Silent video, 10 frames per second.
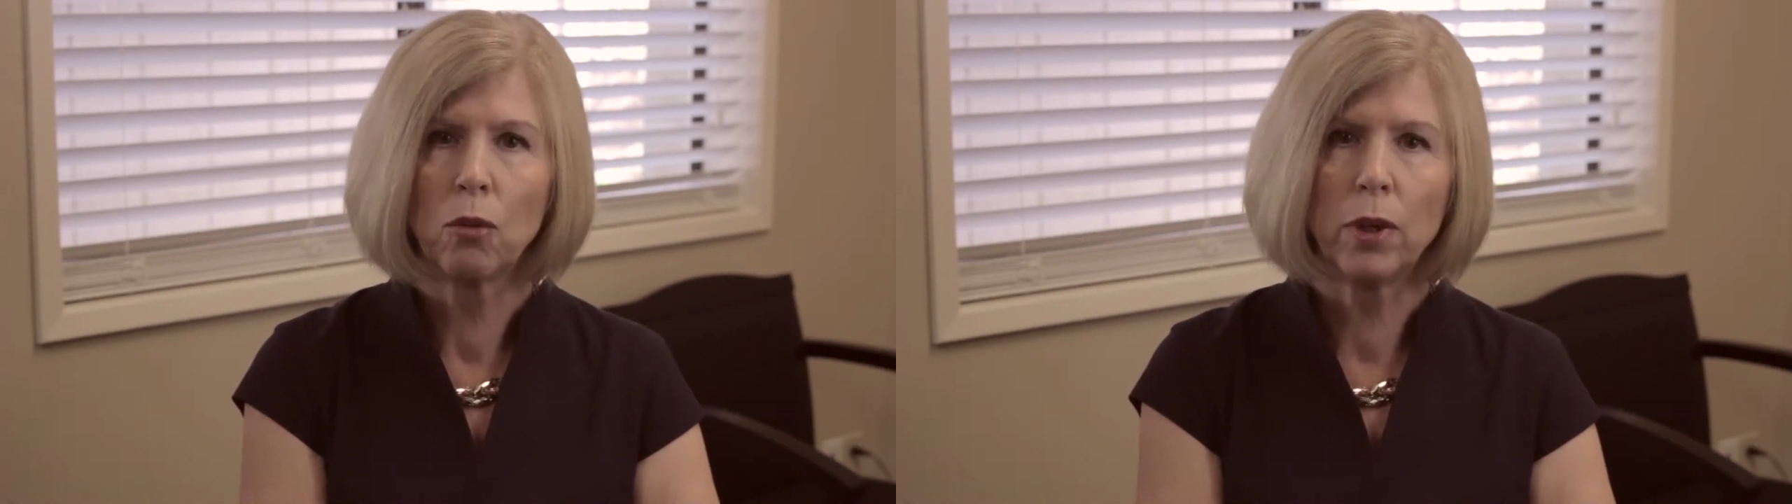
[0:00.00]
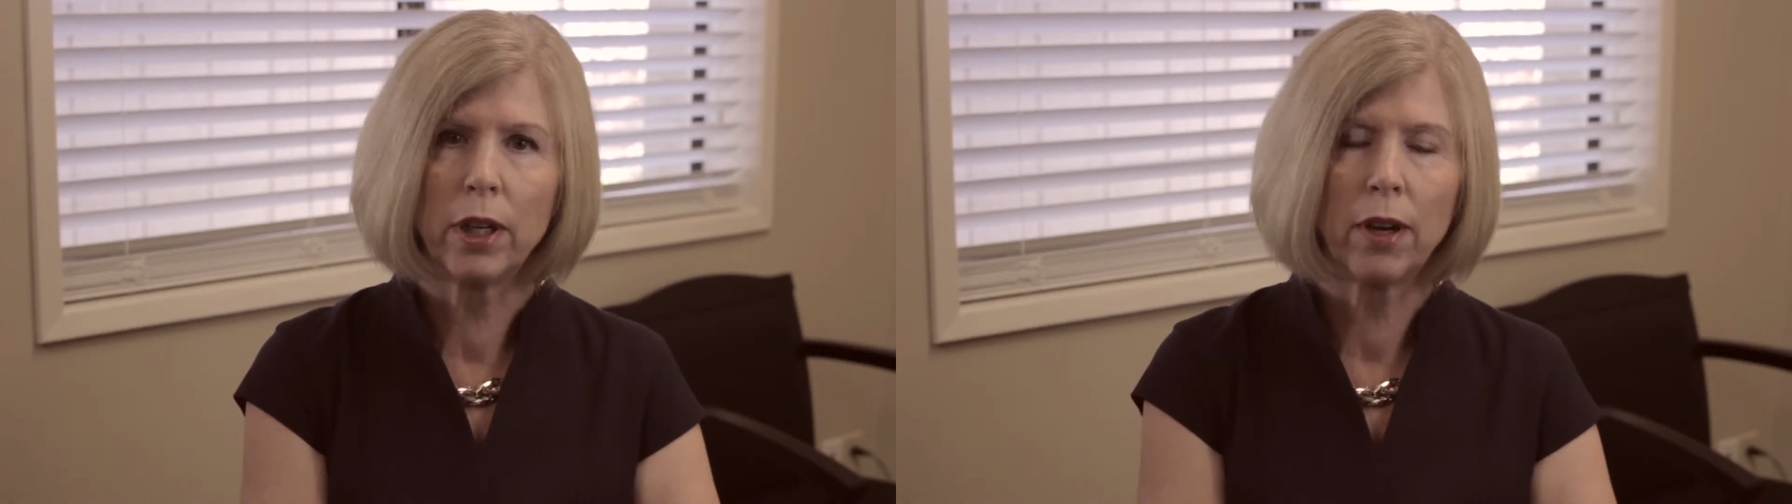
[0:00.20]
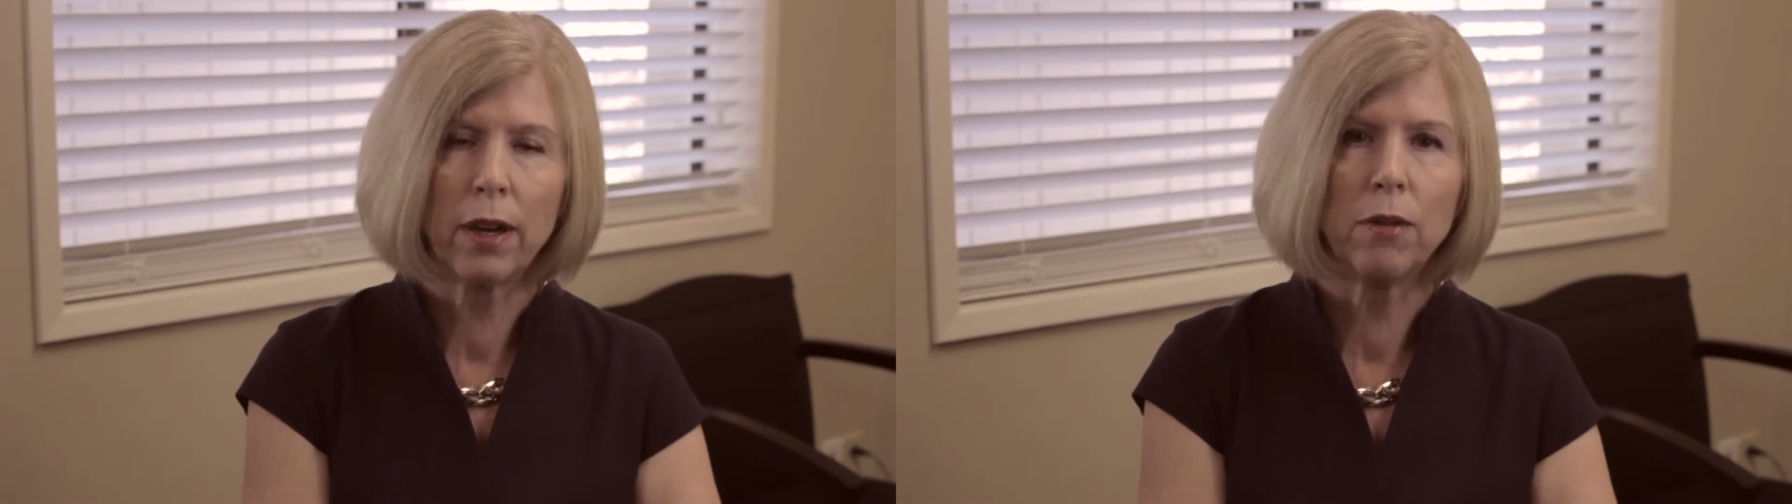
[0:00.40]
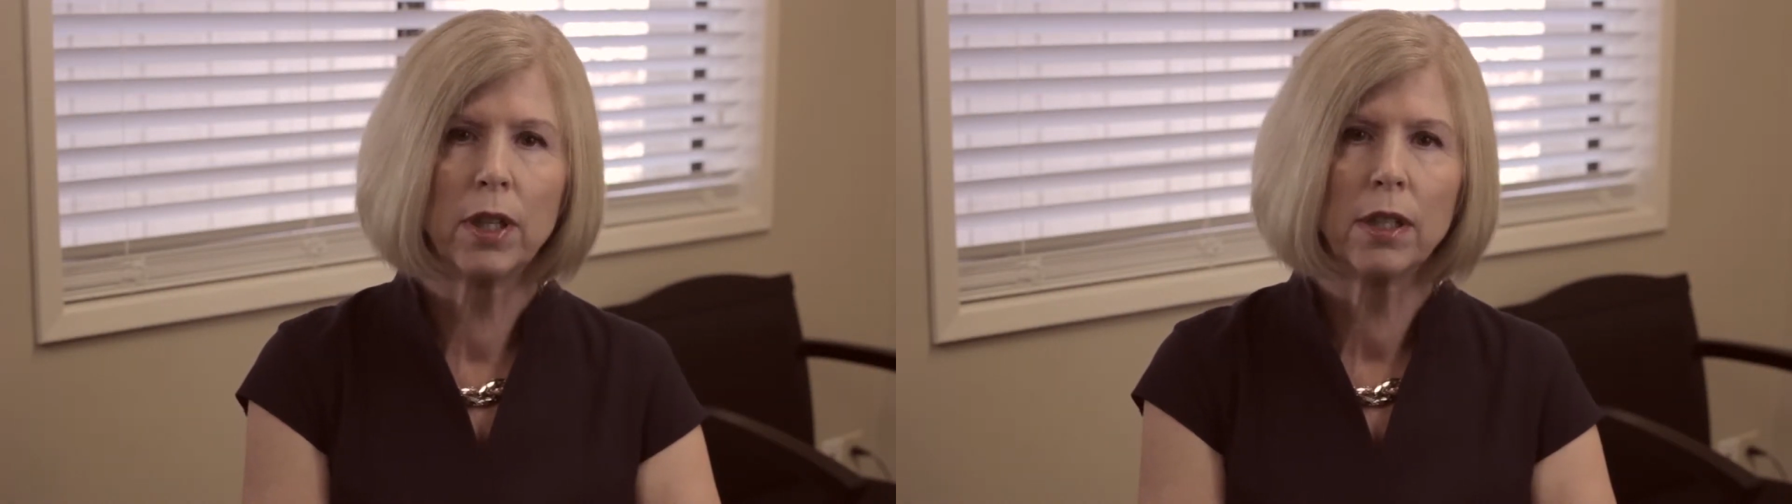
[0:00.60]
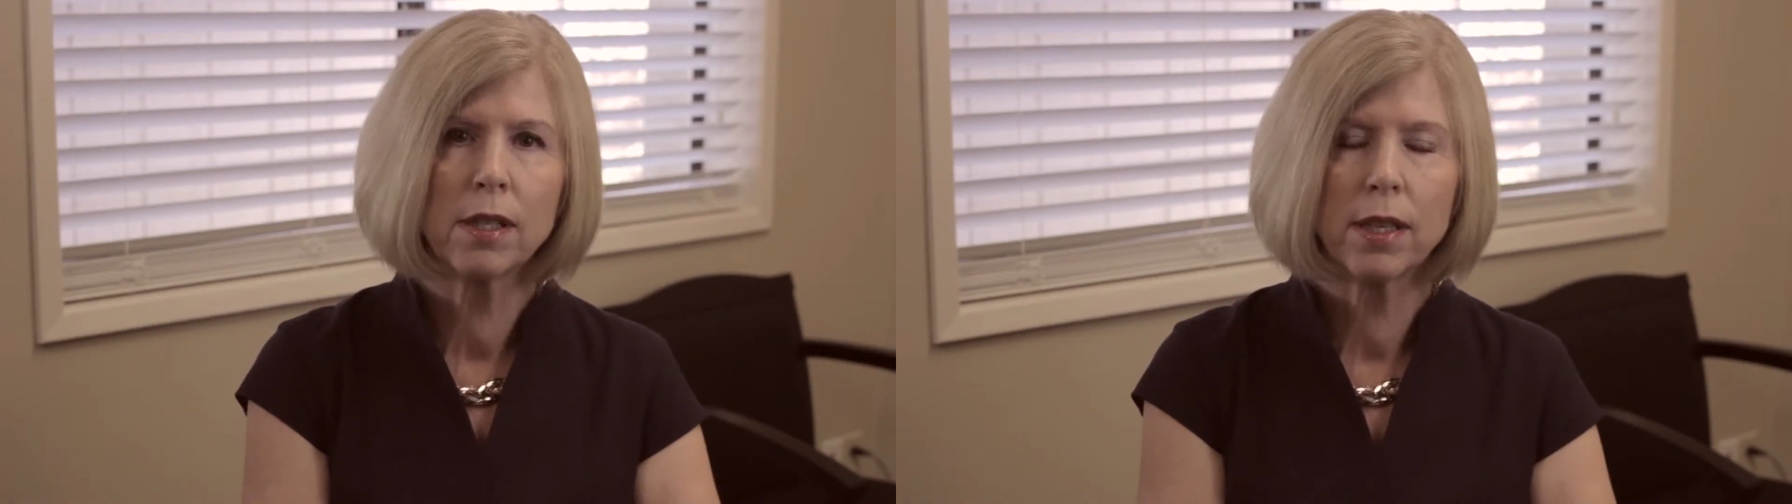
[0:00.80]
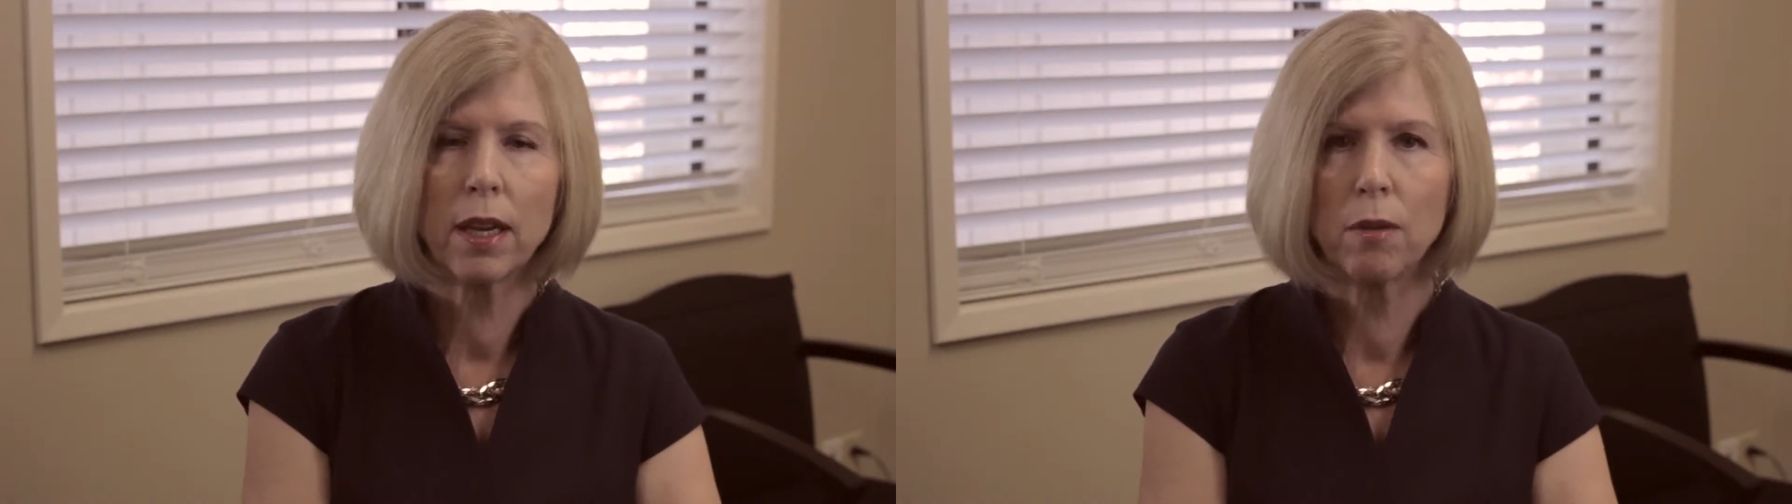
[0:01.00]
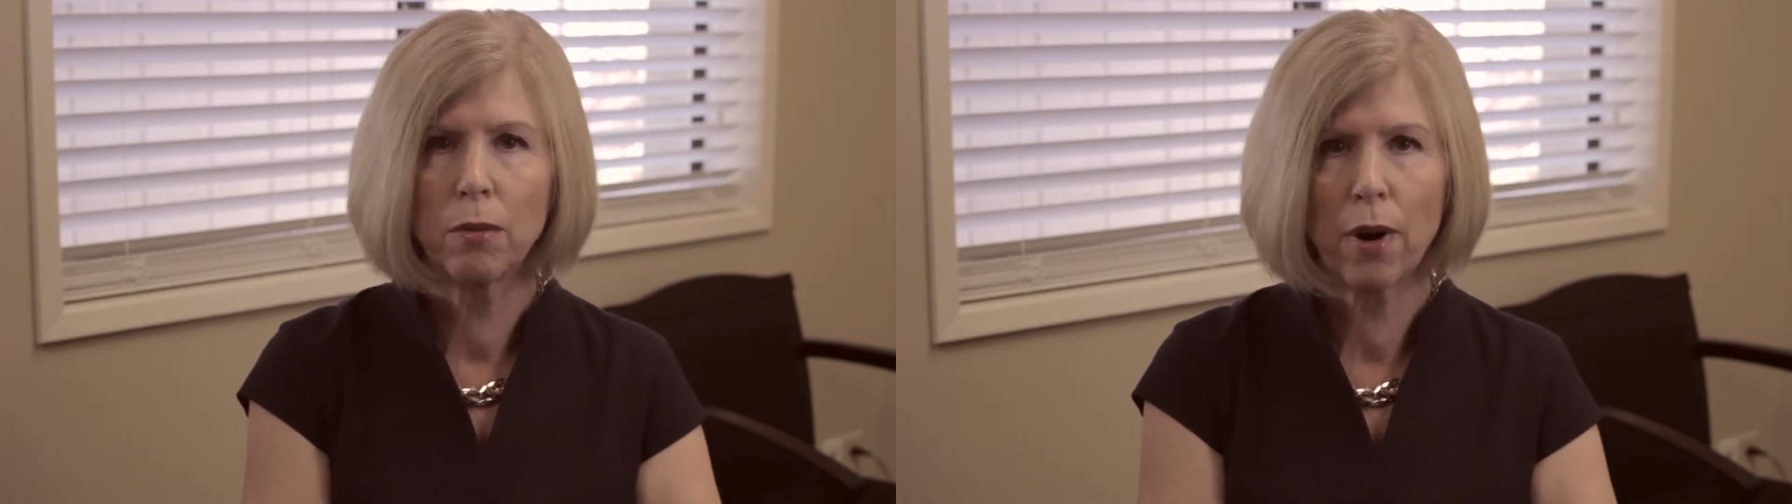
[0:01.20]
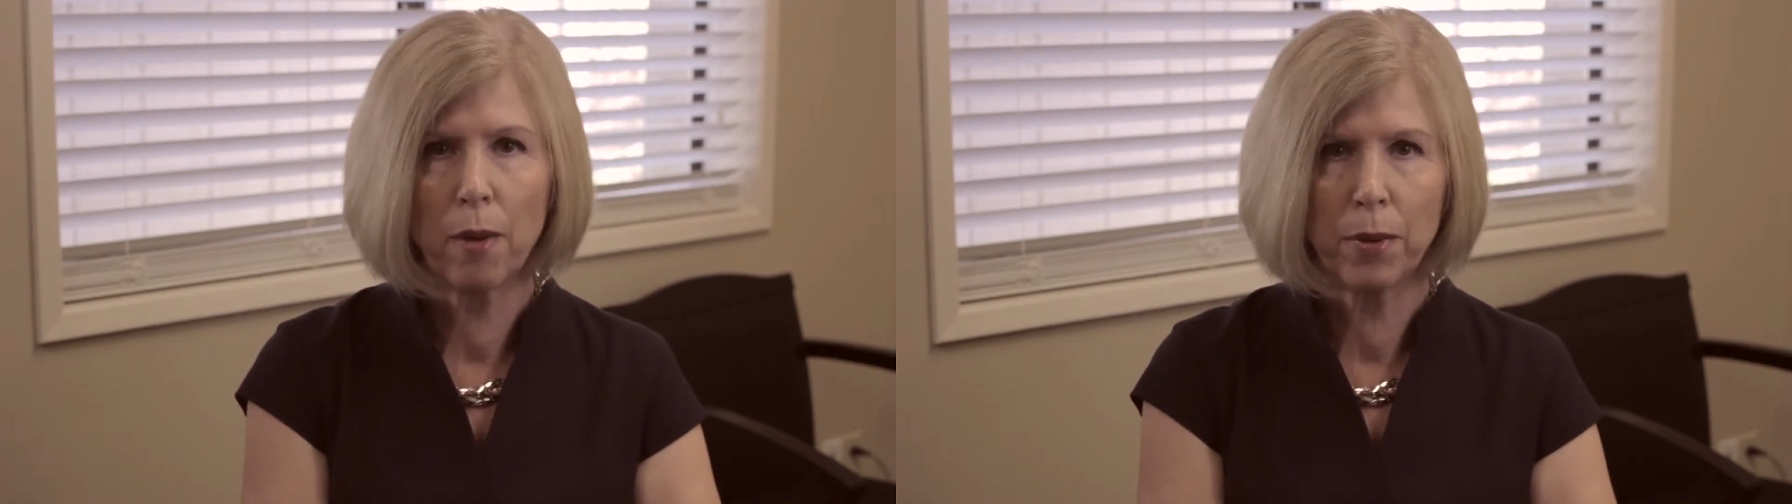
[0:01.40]
We're a real estate
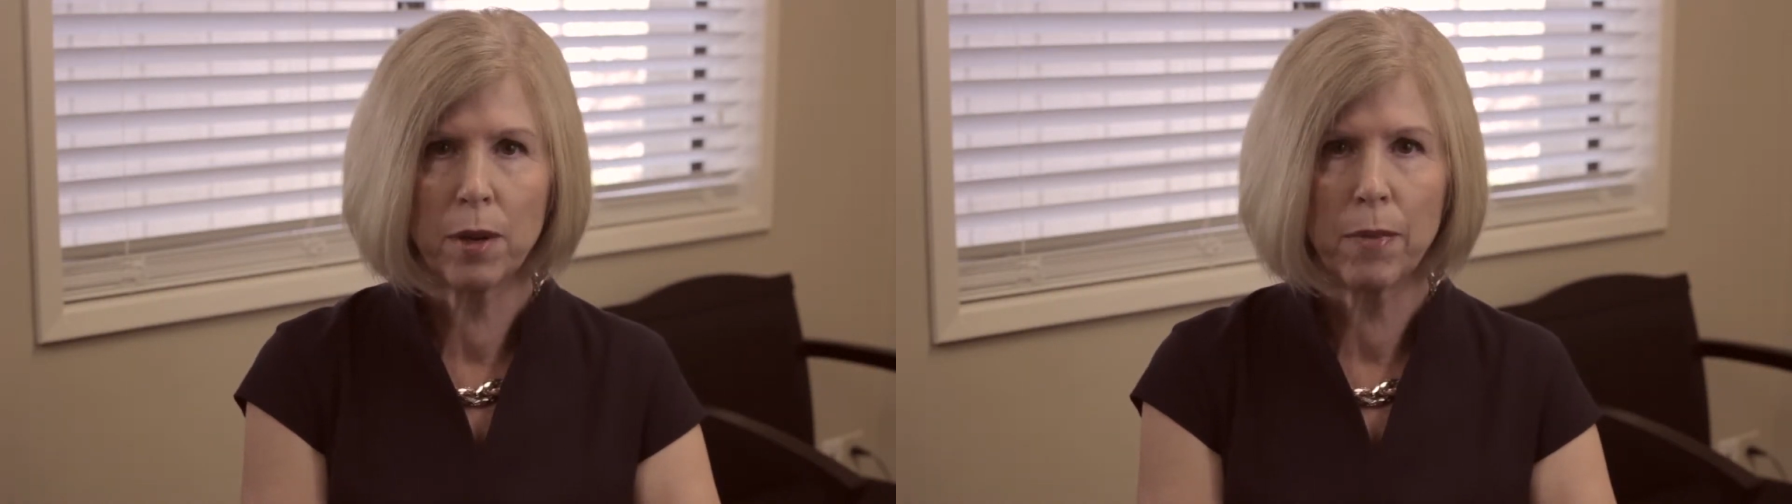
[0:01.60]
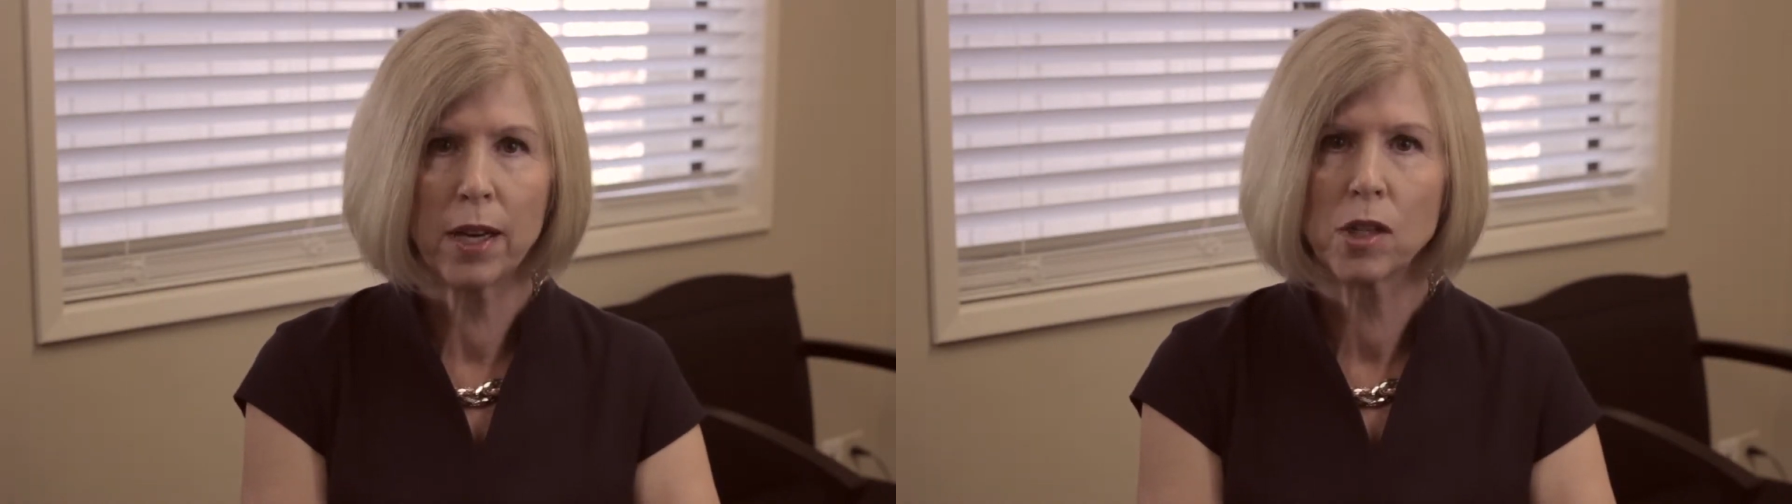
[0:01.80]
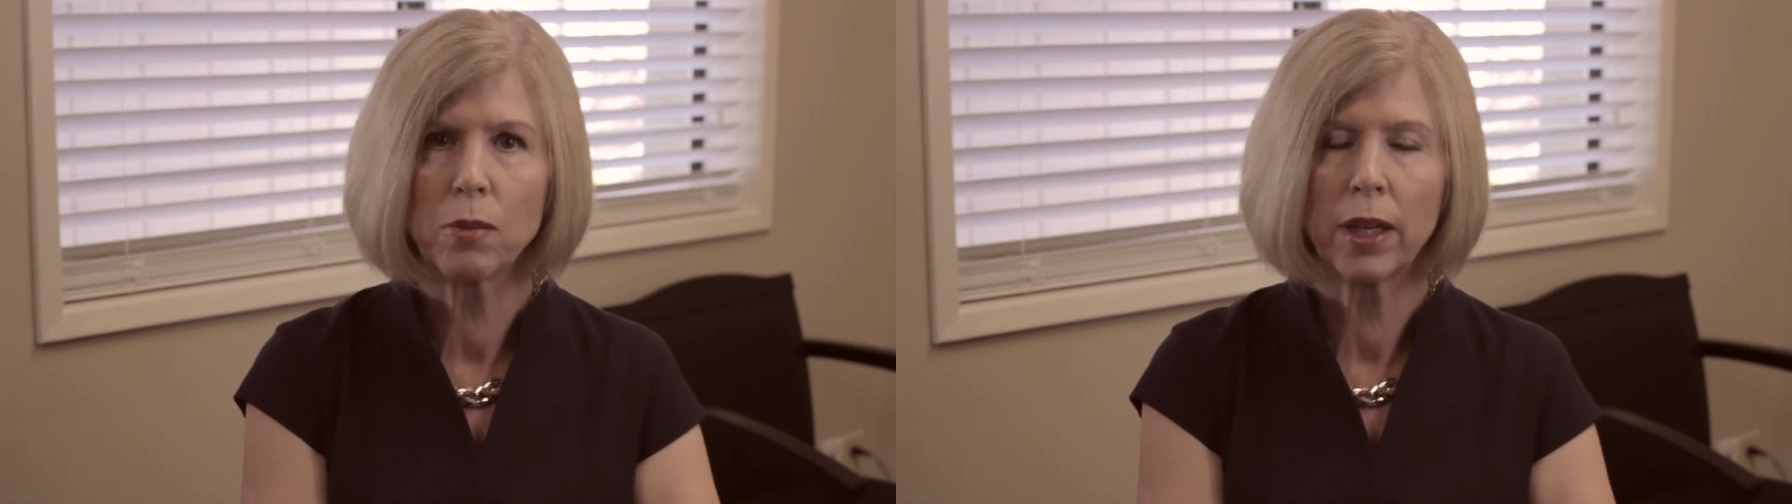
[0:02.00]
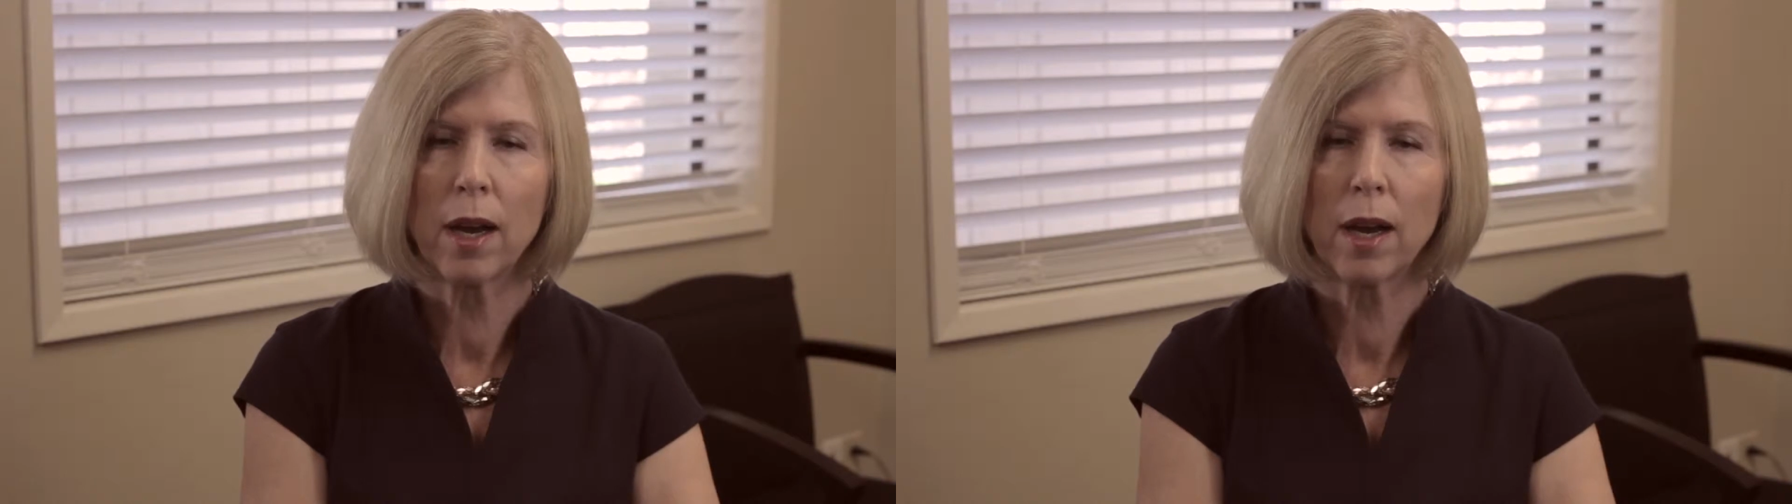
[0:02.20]
and property management